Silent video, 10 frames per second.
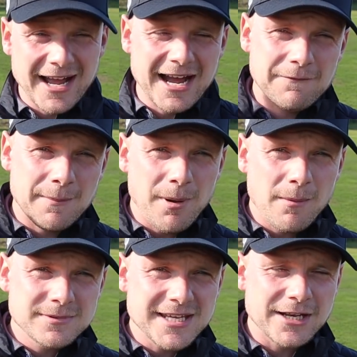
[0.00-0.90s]
I have the
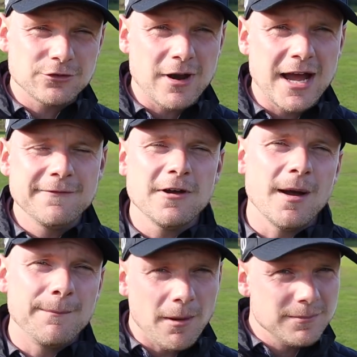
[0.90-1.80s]
BombTech driver,
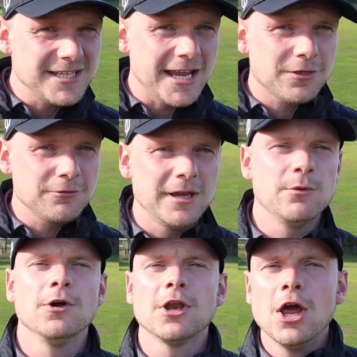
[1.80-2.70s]
a BombTech
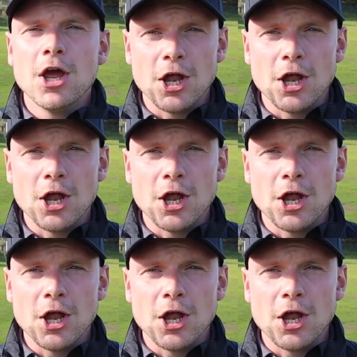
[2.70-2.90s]
3-wood,